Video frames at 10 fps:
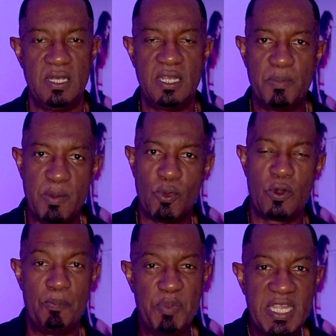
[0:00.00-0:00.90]
a little bit
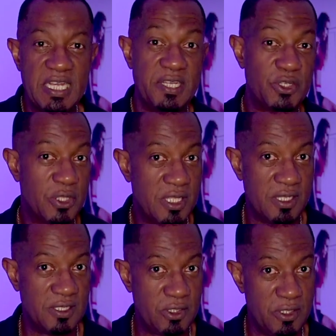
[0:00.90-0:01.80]
more appealing to
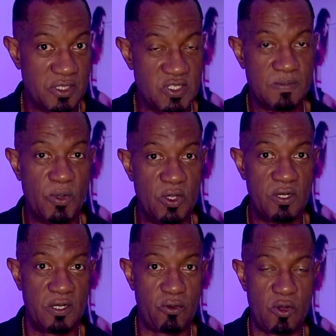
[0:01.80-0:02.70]
the
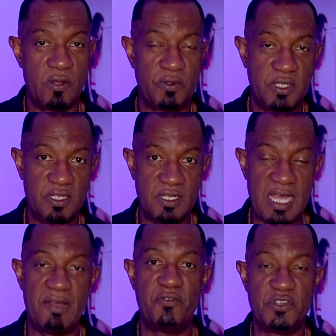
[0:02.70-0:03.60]
smaller crowd, to the
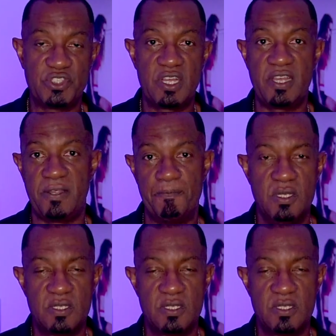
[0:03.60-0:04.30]
average guy.